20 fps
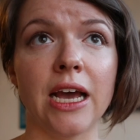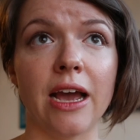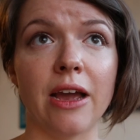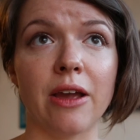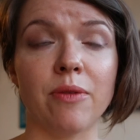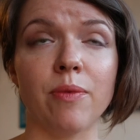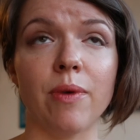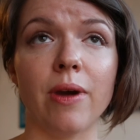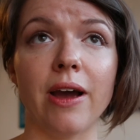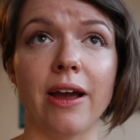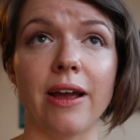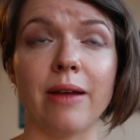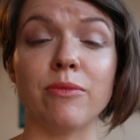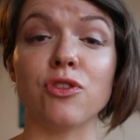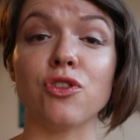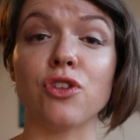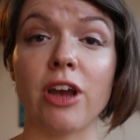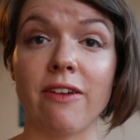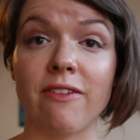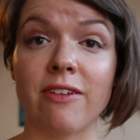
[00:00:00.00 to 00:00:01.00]

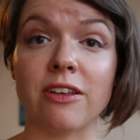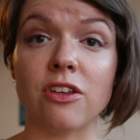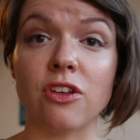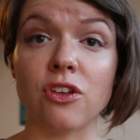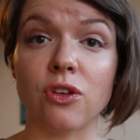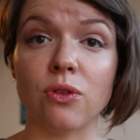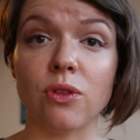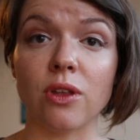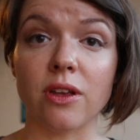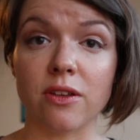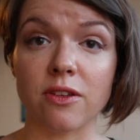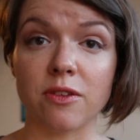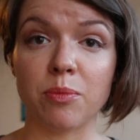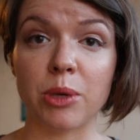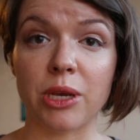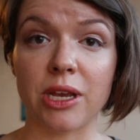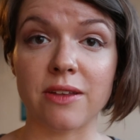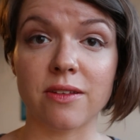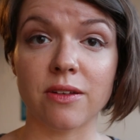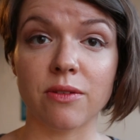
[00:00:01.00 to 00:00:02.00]
I'm striving to do this
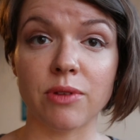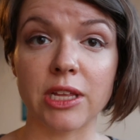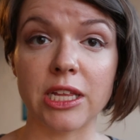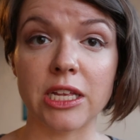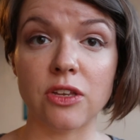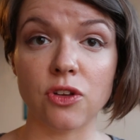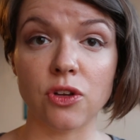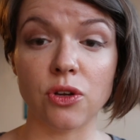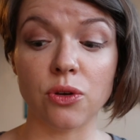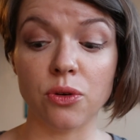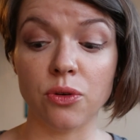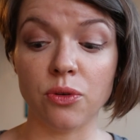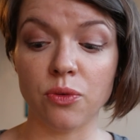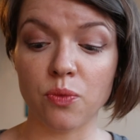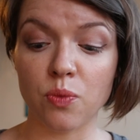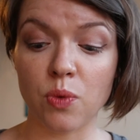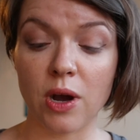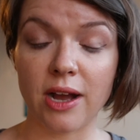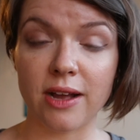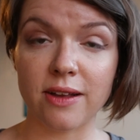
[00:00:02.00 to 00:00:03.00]
because I really do
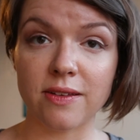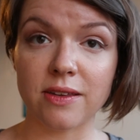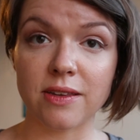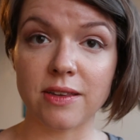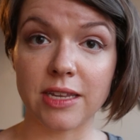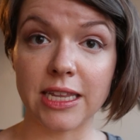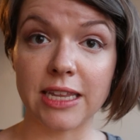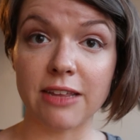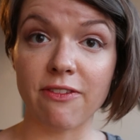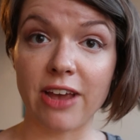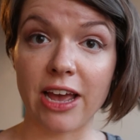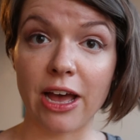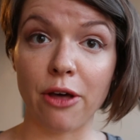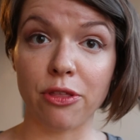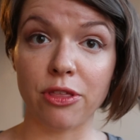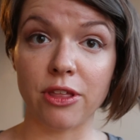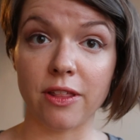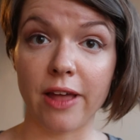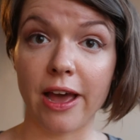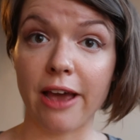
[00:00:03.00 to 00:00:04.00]
want to live a
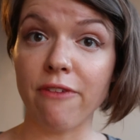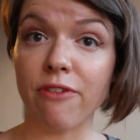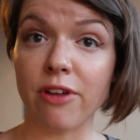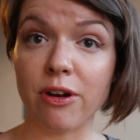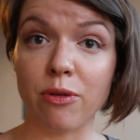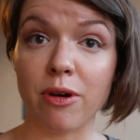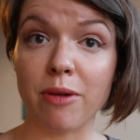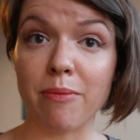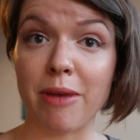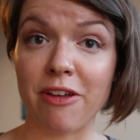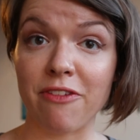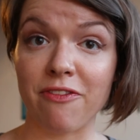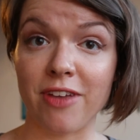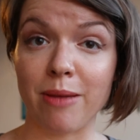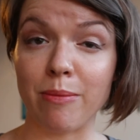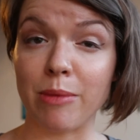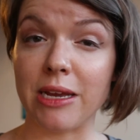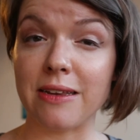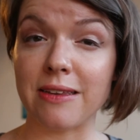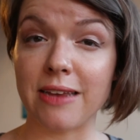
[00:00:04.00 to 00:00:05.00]
healthy life, and I want my
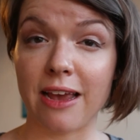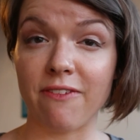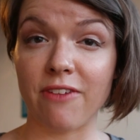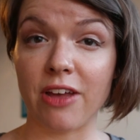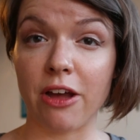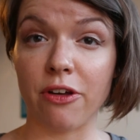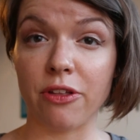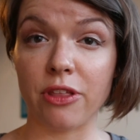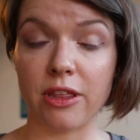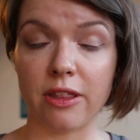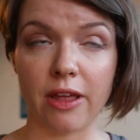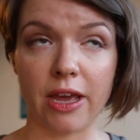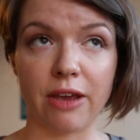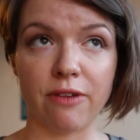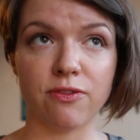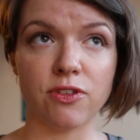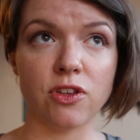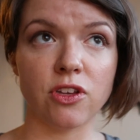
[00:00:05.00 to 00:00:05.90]
family to have a healthy life.